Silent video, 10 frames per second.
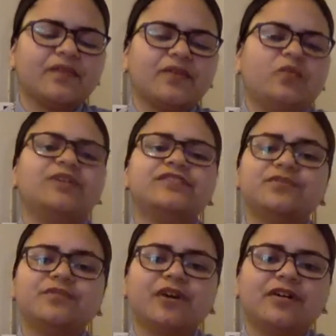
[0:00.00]
What do
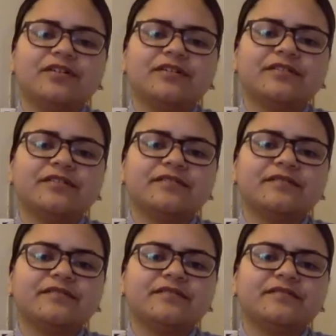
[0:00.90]
you call her?
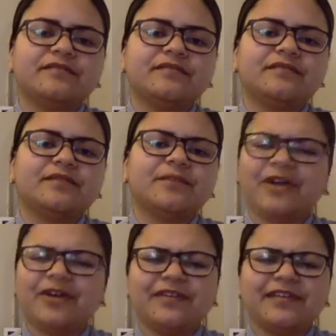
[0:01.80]

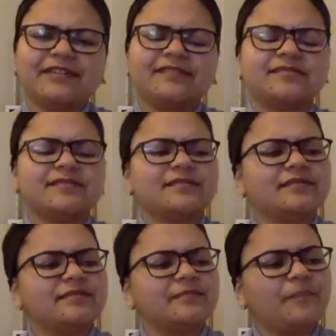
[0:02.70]
Paradise?
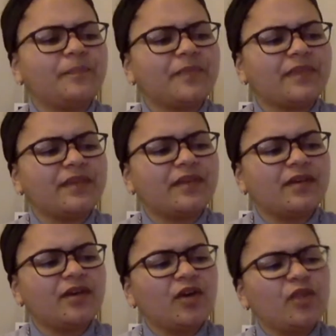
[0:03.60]

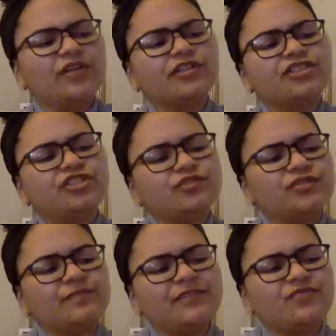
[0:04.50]
Where her
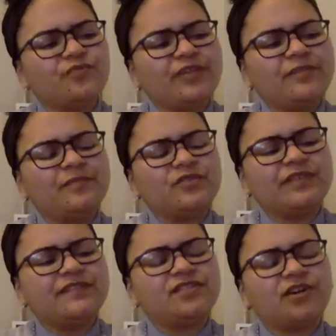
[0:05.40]
children must read between
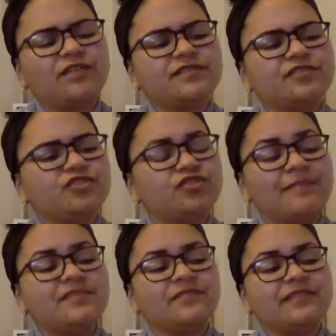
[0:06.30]
stars and
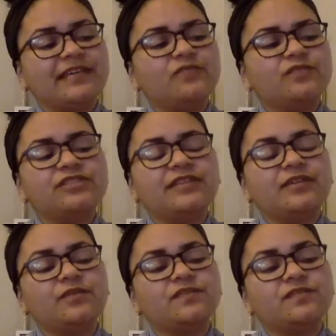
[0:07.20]
stripes of a language they
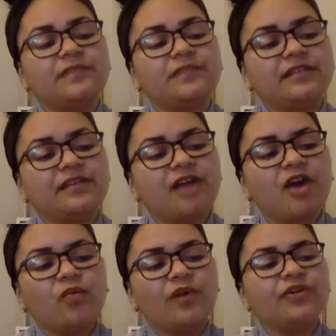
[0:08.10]
don't speak.
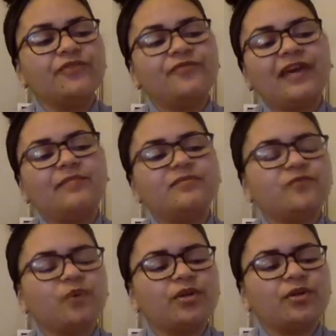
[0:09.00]
Where her famed
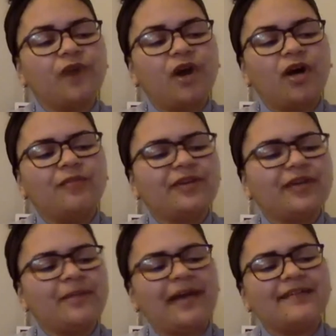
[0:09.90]
fort of armor
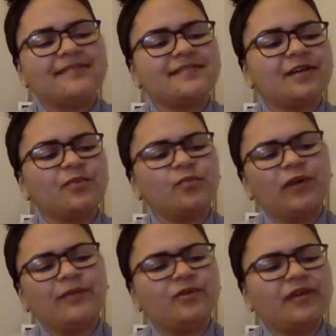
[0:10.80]
and pastel
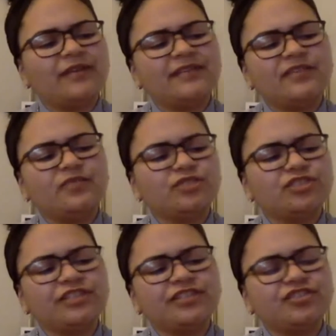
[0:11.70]
Pueblo Antiguo
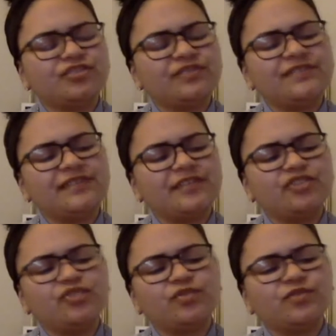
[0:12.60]
share streets and
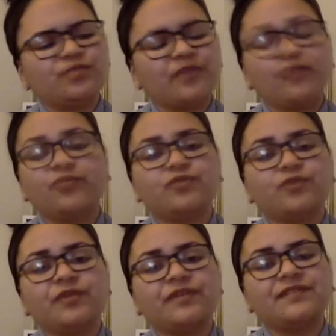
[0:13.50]
shores with her
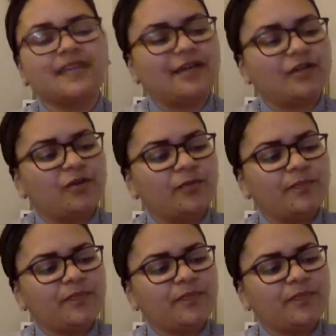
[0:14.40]
notorious ghetto.